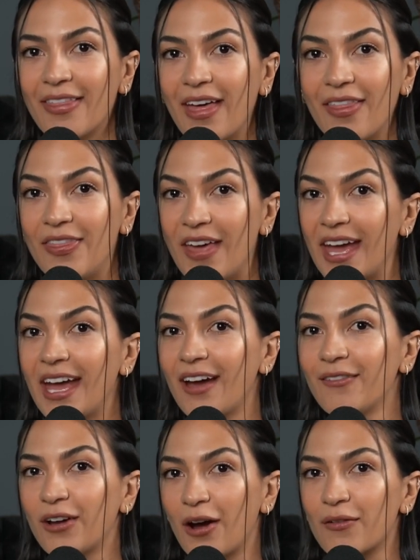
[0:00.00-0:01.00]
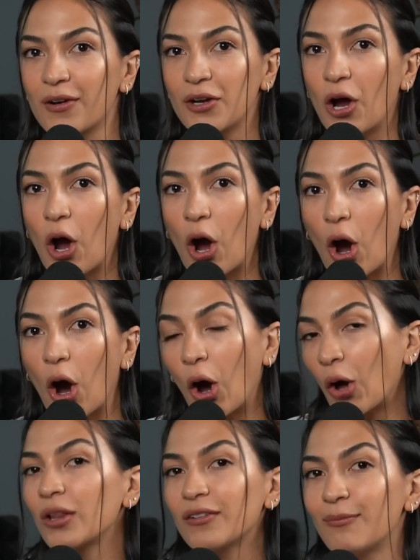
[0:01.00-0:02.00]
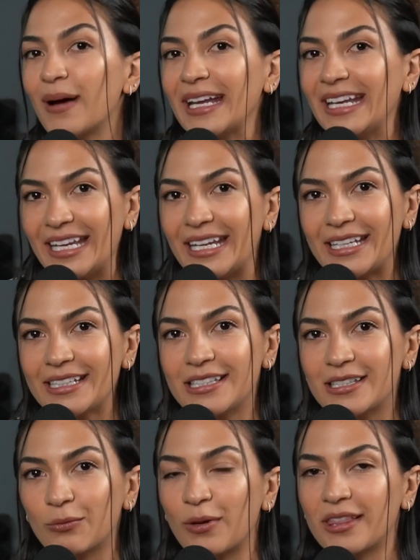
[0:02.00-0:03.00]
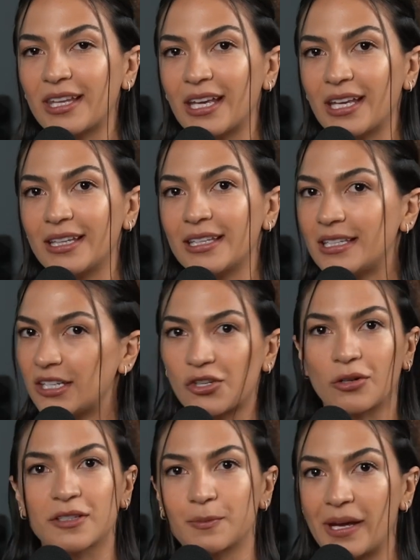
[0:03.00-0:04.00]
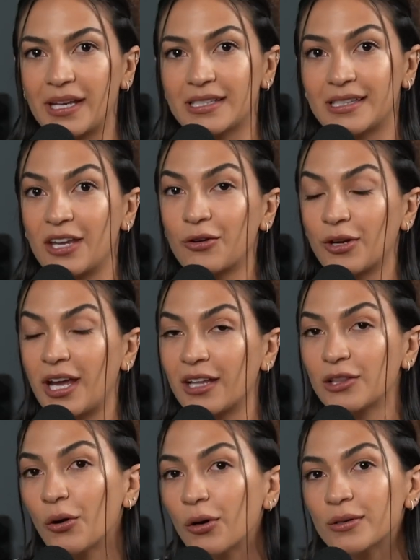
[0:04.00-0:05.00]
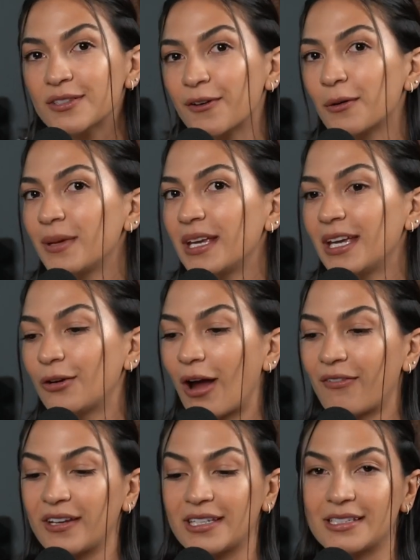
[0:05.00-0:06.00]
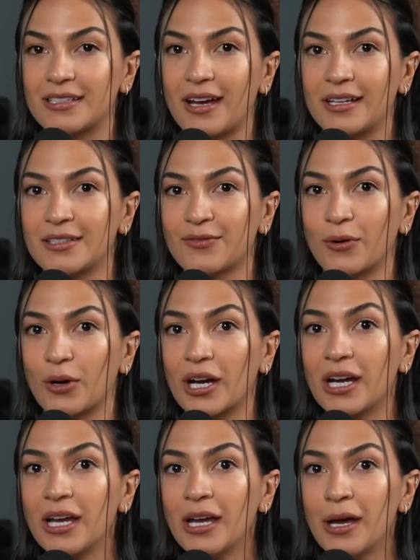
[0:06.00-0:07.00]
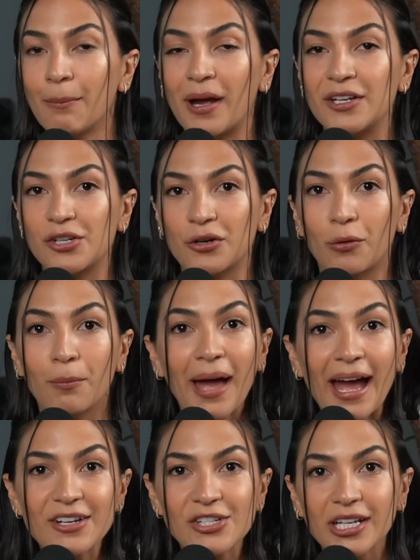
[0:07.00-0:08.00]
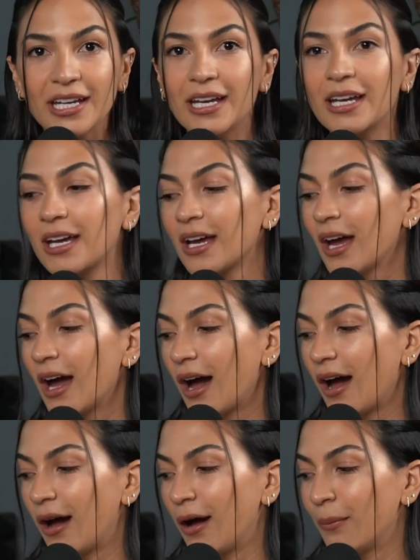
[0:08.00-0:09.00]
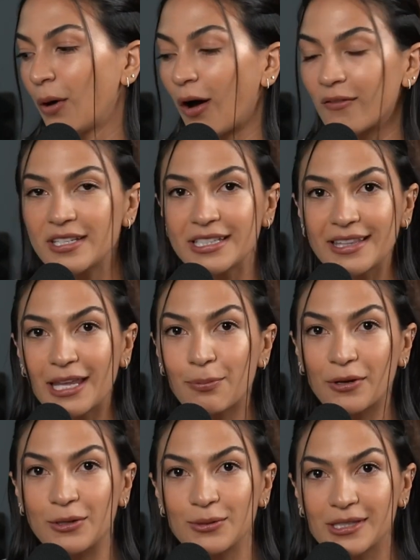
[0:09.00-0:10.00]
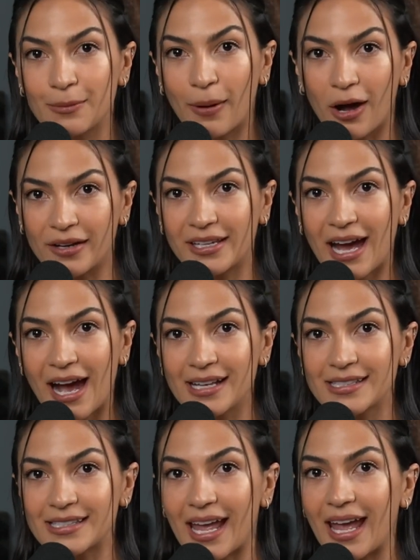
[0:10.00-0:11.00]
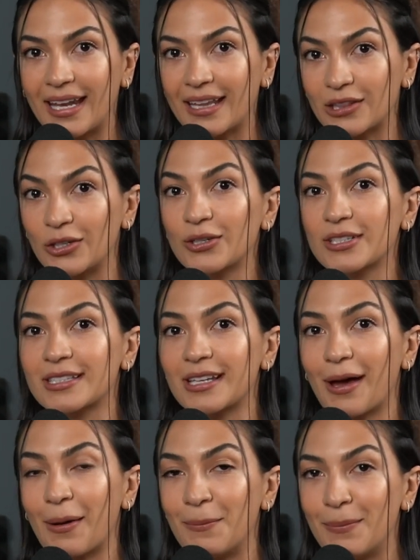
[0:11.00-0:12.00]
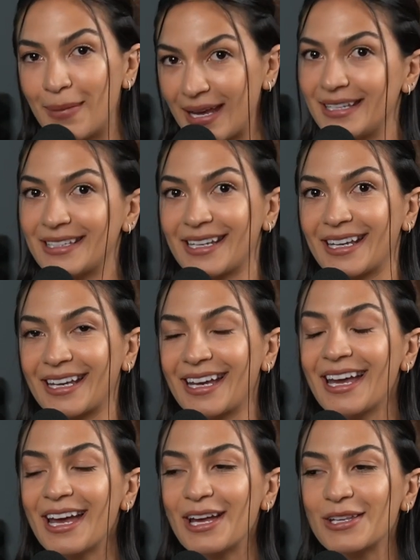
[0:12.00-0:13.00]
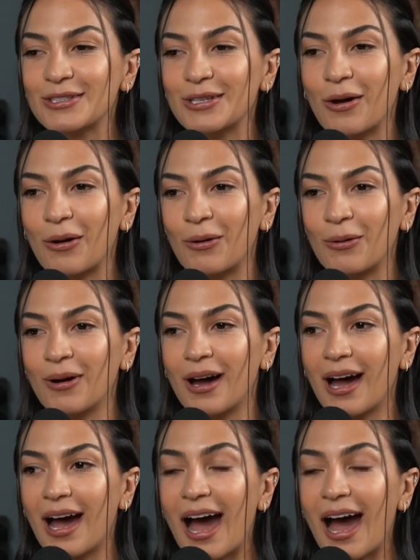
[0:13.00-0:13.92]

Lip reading: that they have covered all of my needs within the digital space. They create logos for me, graphic designs for my journal magic. Obviously, they produce the podcast, and it looks amazing. So